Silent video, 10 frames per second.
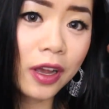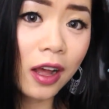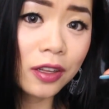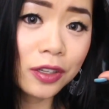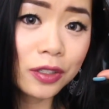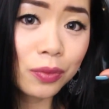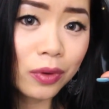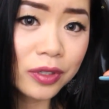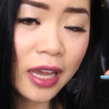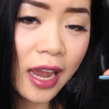the colors
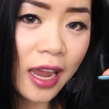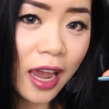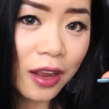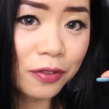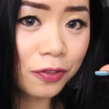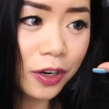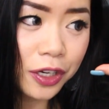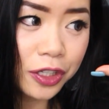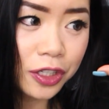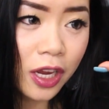Rosé and
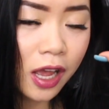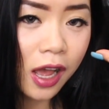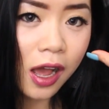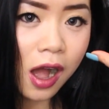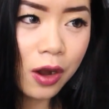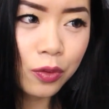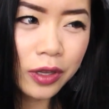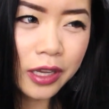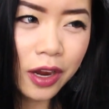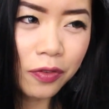Fresh, I don't
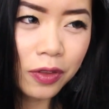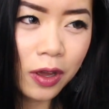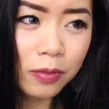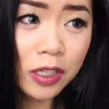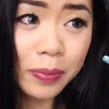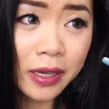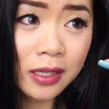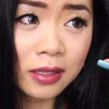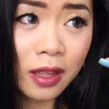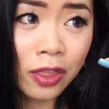really care for them just
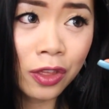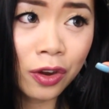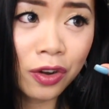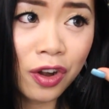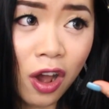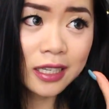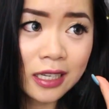because they're not